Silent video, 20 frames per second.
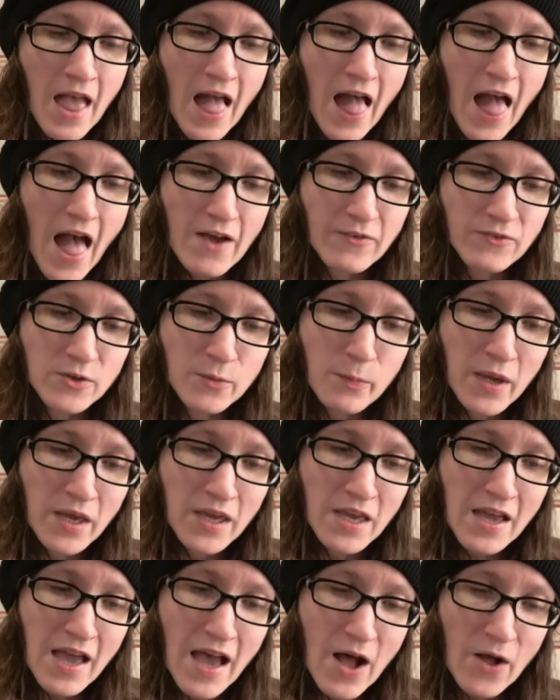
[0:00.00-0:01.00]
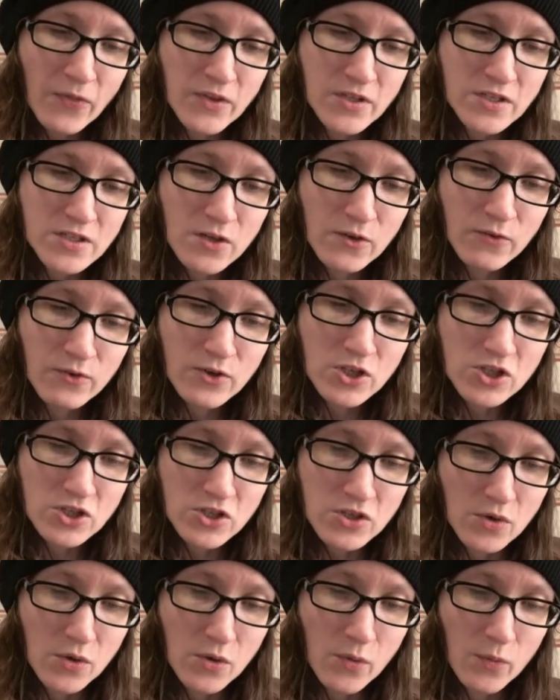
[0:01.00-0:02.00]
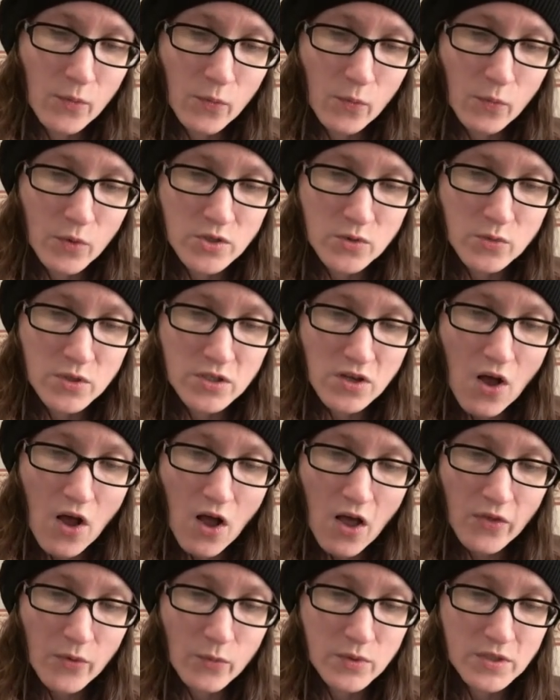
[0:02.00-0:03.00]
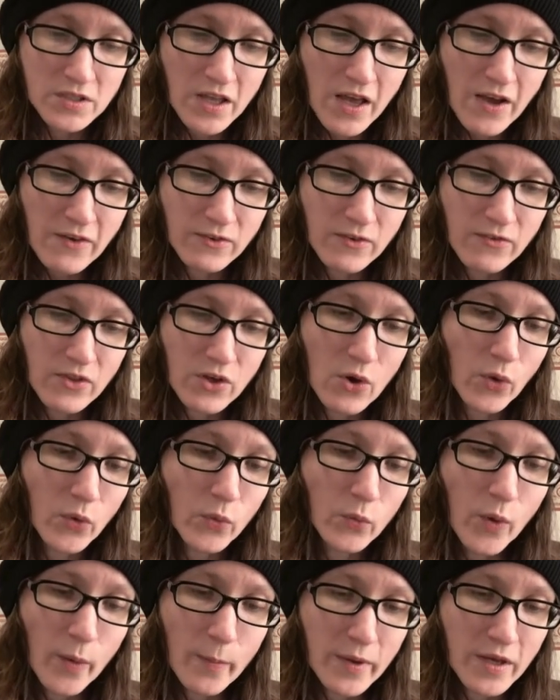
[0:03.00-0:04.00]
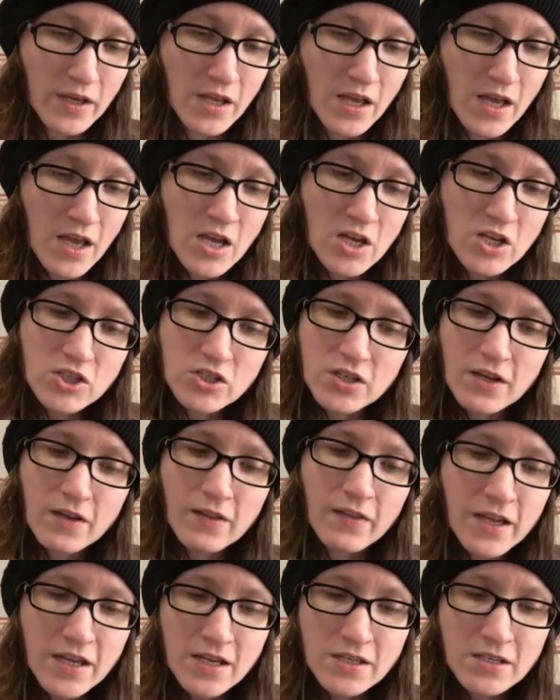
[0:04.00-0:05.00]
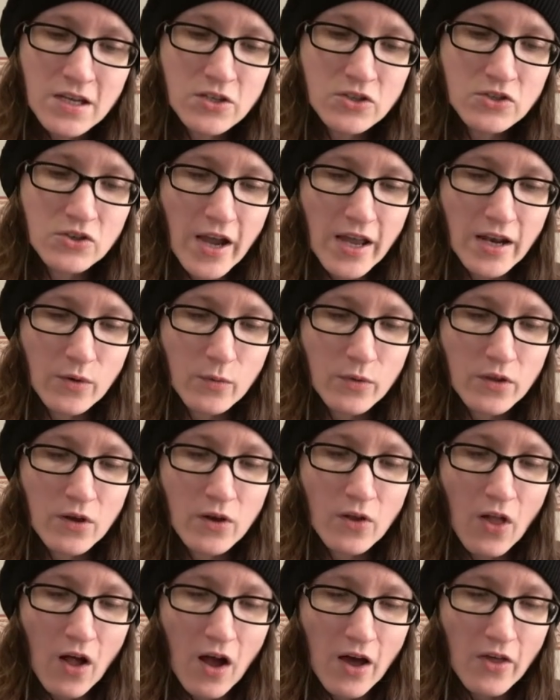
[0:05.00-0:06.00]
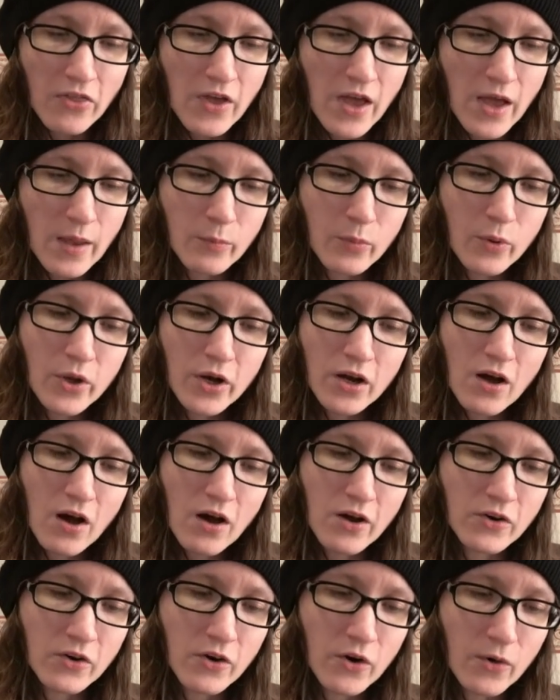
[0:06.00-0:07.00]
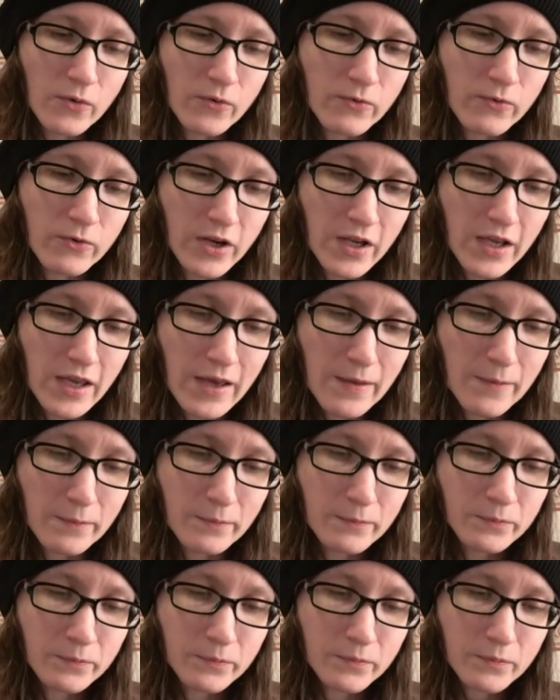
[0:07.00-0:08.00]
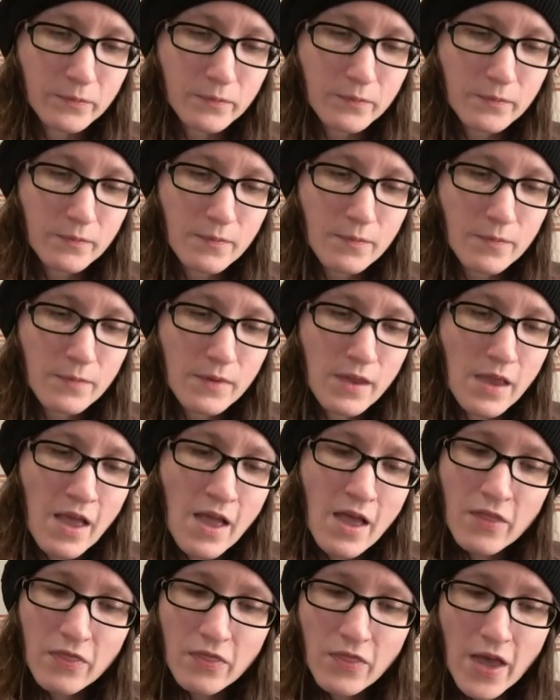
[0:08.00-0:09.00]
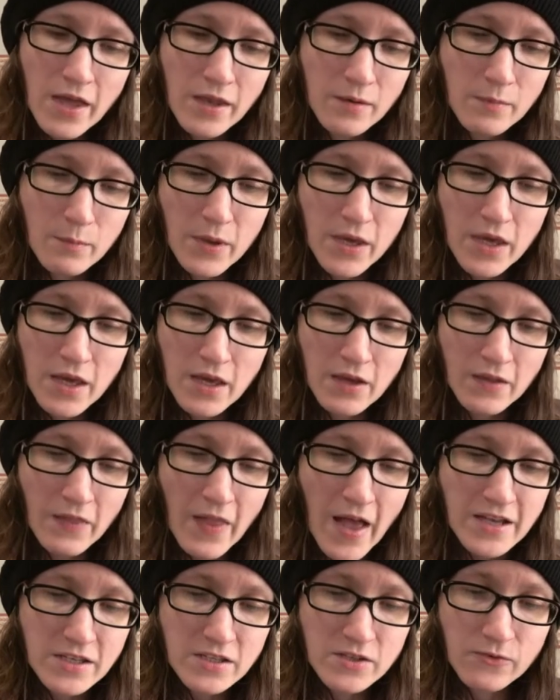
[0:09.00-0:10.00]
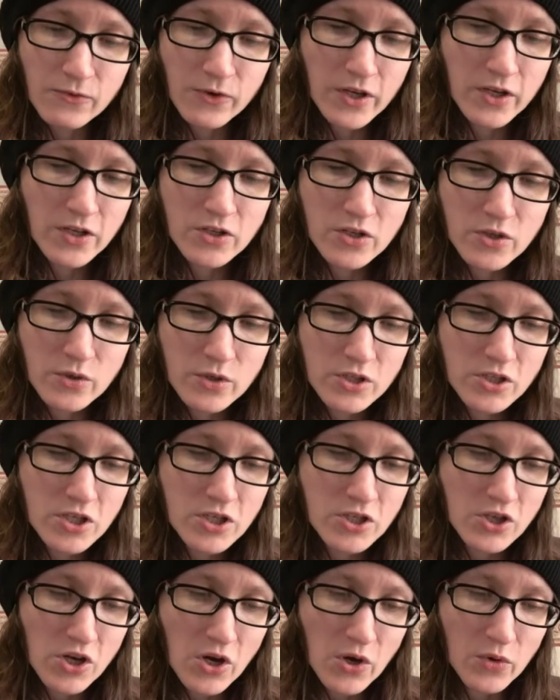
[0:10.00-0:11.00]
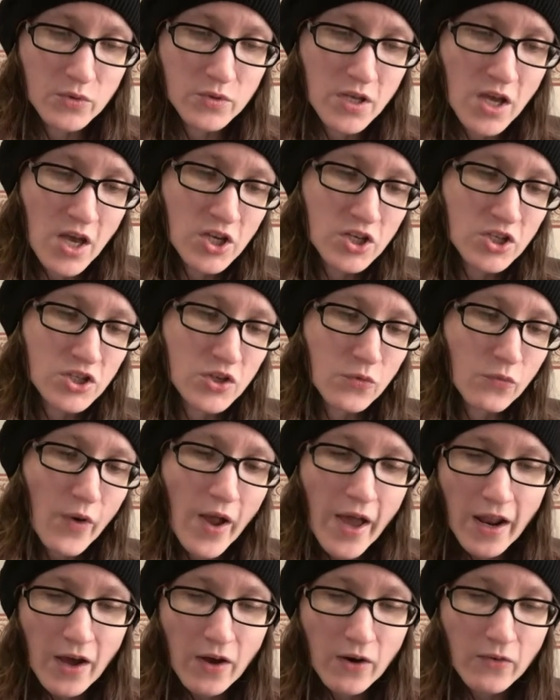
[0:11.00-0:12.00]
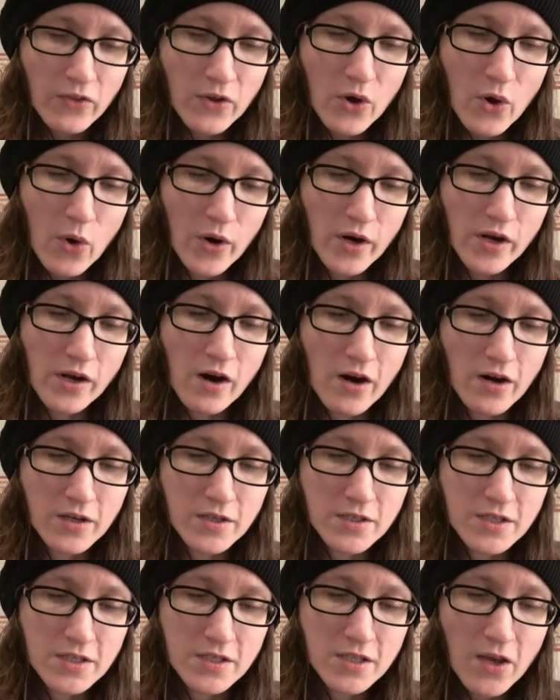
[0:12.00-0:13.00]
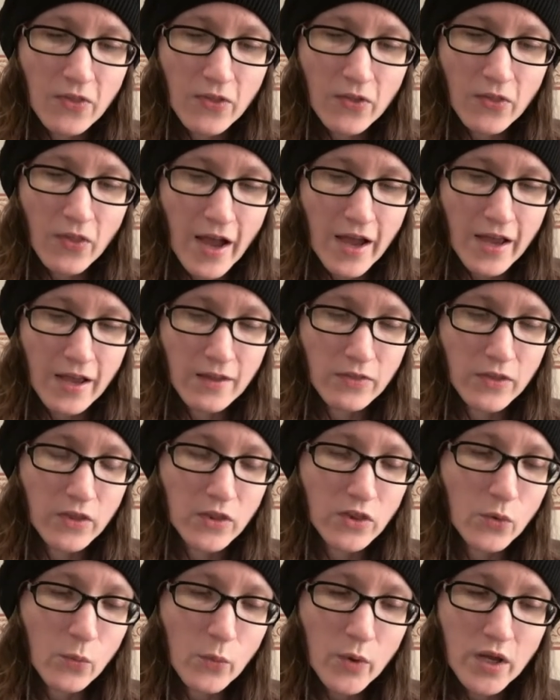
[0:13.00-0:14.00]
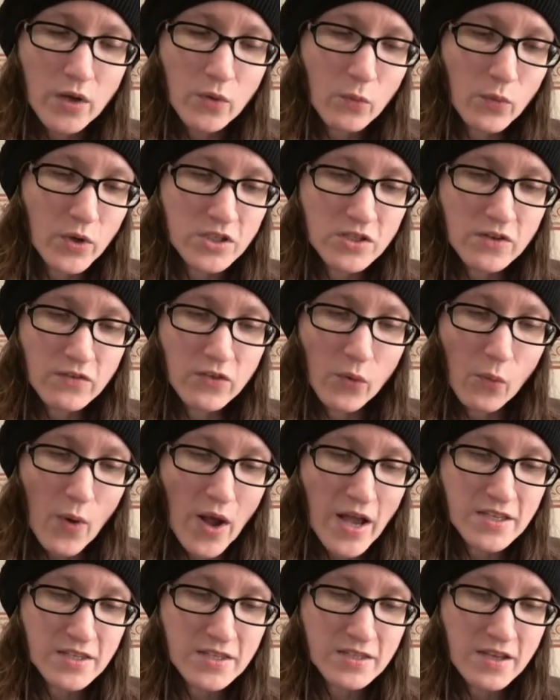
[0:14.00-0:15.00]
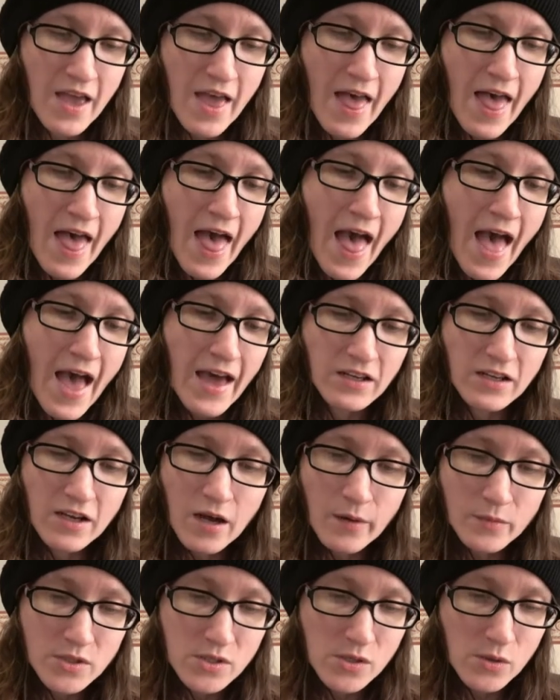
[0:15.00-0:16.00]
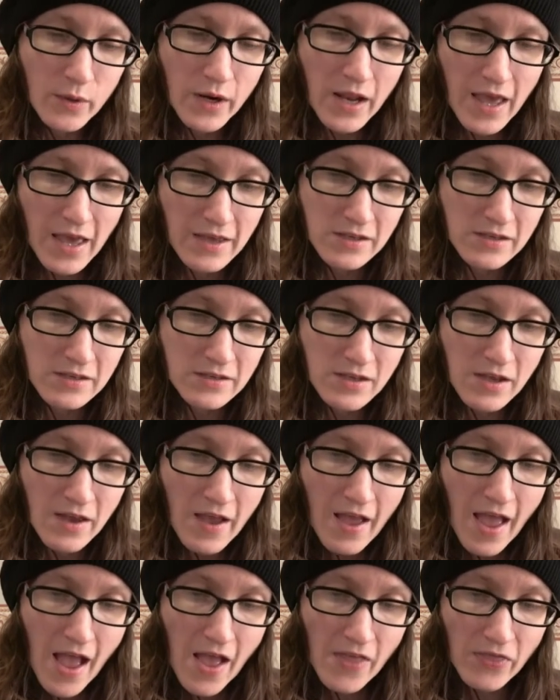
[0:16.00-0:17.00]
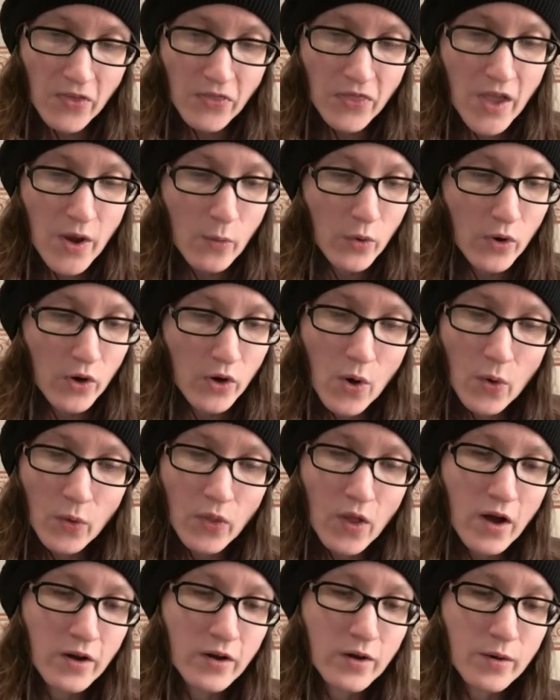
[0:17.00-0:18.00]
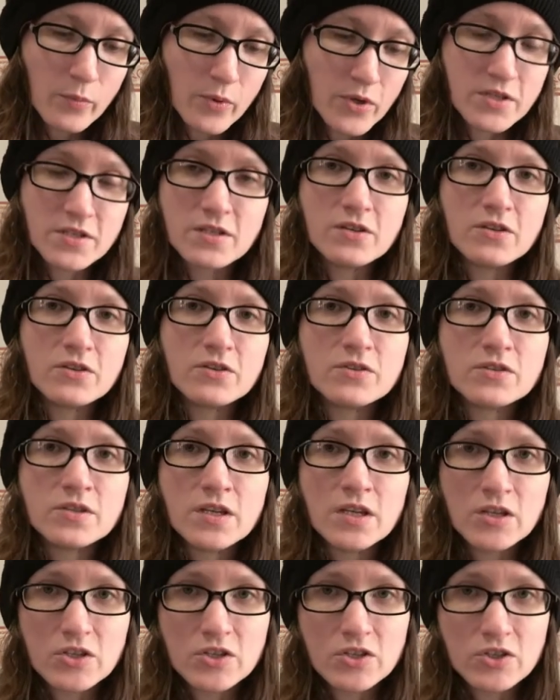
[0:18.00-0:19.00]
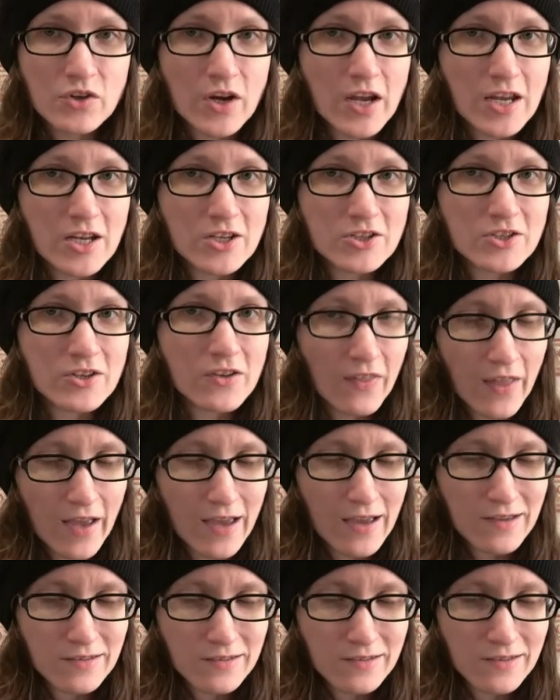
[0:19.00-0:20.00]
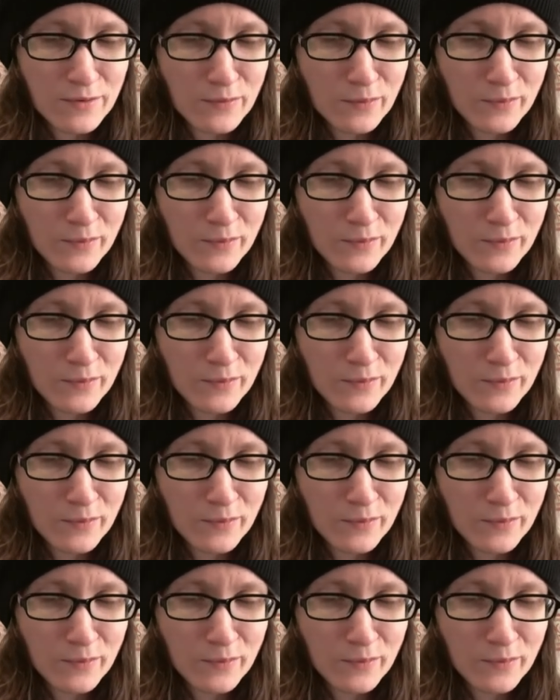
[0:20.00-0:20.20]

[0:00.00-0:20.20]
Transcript: After picking out the silver shoe, which was all that was left of the old woman, she cleaned and dried it with a cloth and put it on her own foot again. Then, being at last free to do as she chose, she ran out of the courtyard to tell the lion that the Wicked Witch of the West had come to an end, and that they were no longer prisoners in a strange land.